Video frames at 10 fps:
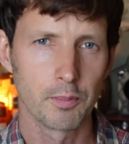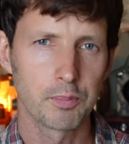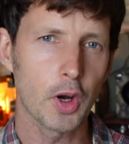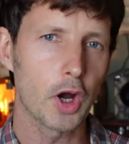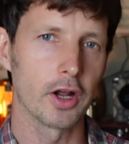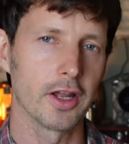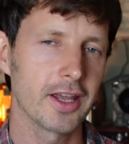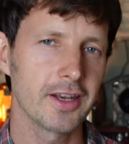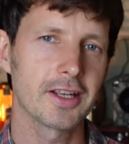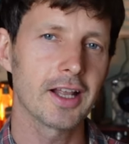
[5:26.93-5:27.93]
But
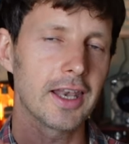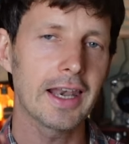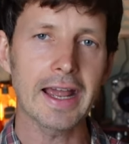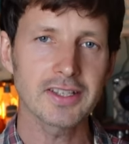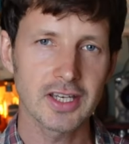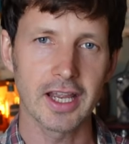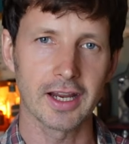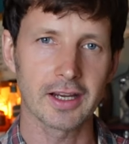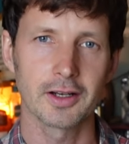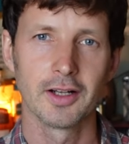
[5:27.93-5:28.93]
in
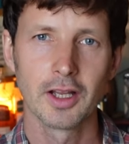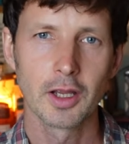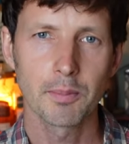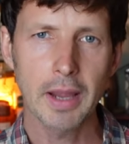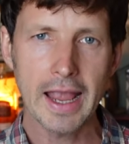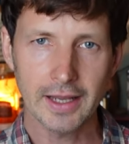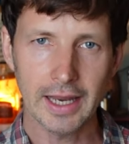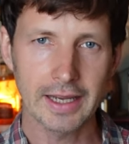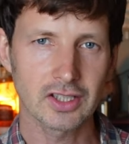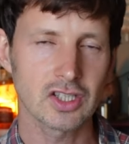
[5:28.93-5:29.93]
classic peg
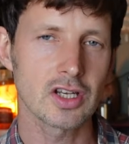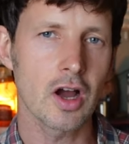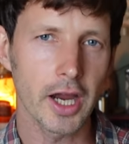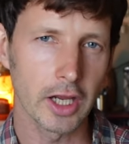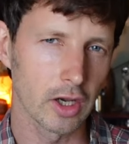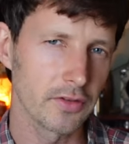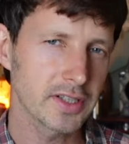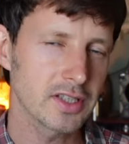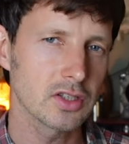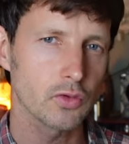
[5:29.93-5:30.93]
leg style, and
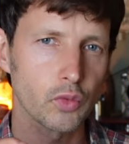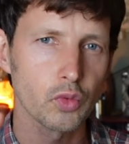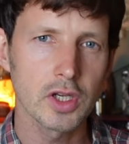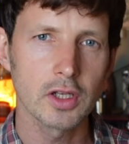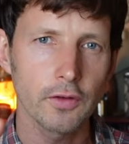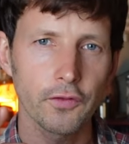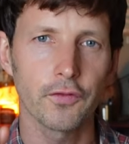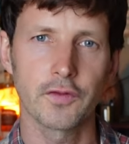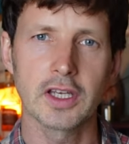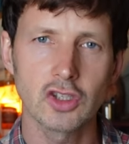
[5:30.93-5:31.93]
this is a real
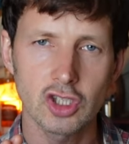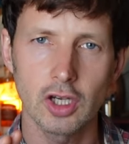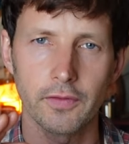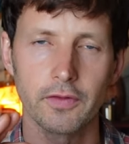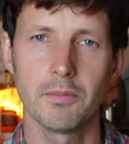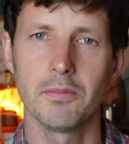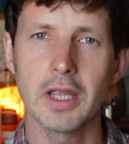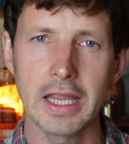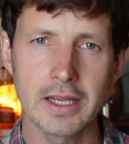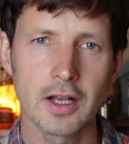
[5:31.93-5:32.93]
feature for
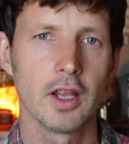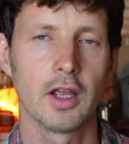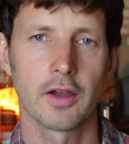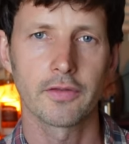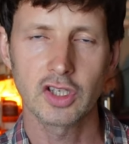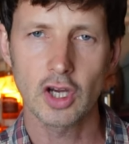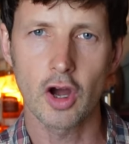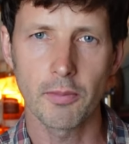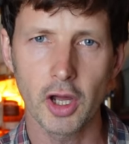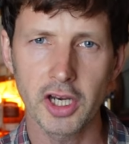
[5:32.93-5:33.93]
me of his
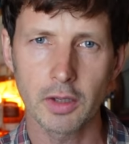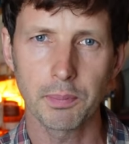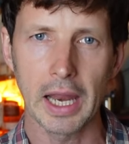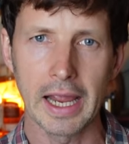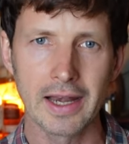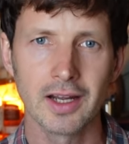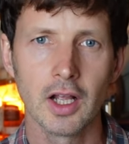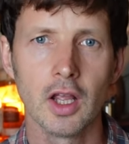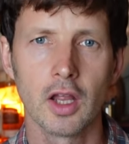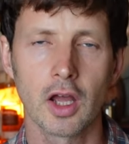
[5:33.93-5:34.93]
harmonica playing,
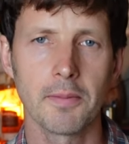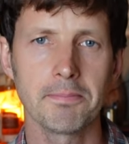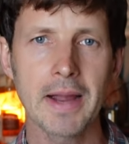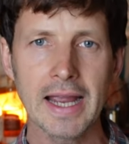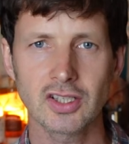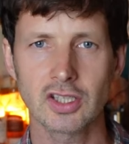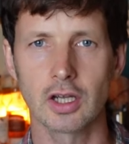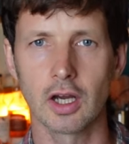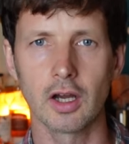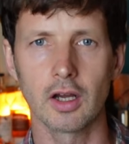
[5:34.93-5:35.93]
a
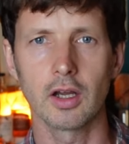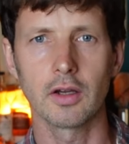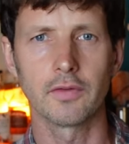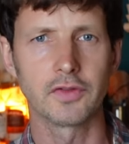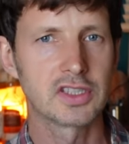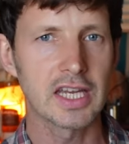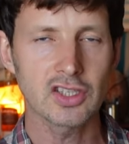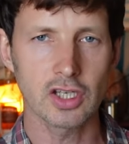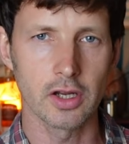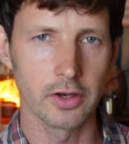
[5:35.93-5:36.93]
master of
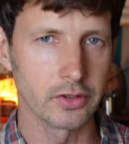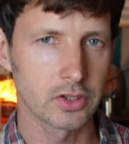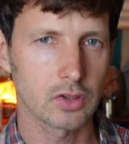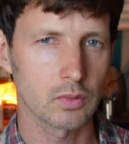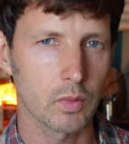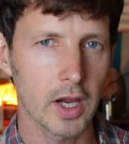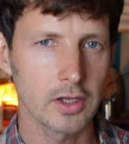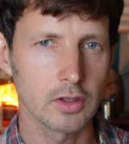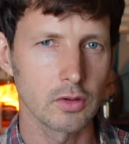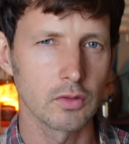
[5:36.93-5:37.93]
dissonance where
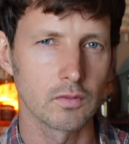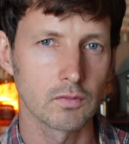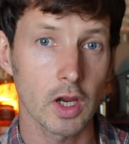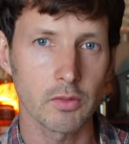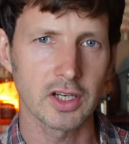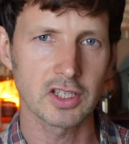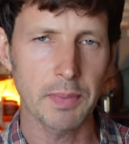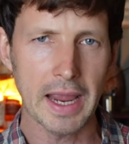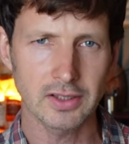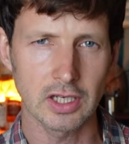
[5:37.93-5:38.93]
you don't
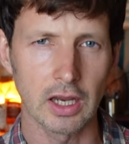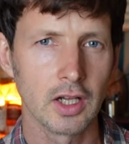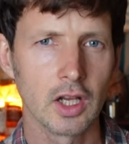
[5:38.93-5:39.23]
expect it.